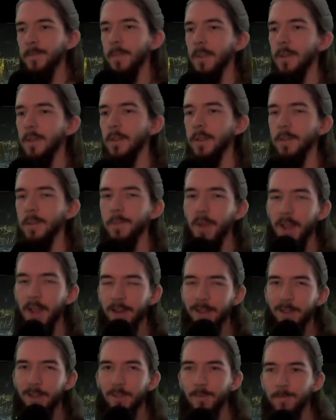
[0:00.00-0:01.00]
Good to
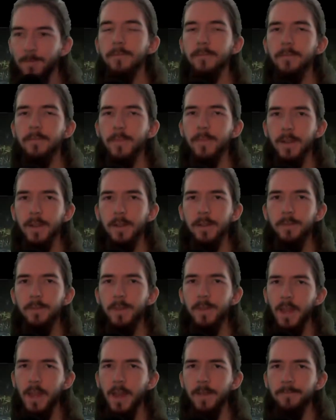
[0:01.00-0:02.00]
practice. But
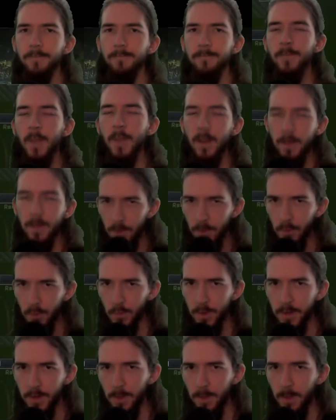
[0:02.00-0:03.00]
yeah, there's
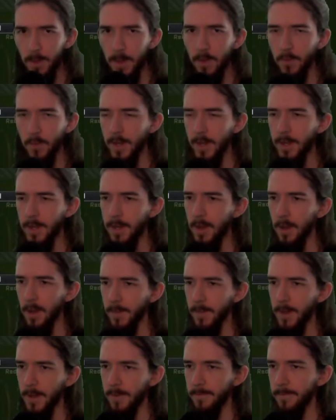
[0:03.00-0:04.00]
one other thing we need to talk
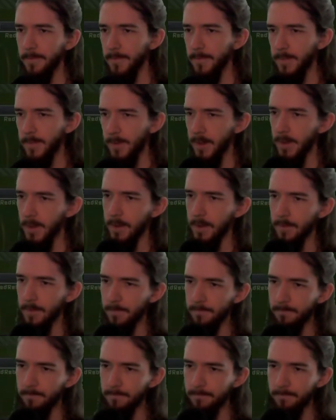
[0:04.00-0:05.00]
about, and
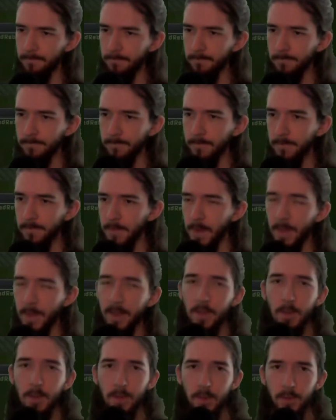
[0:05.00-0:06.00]

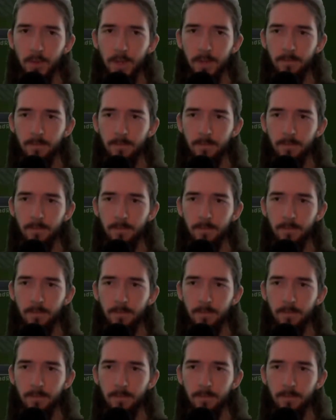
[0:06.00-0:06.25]
that's looting.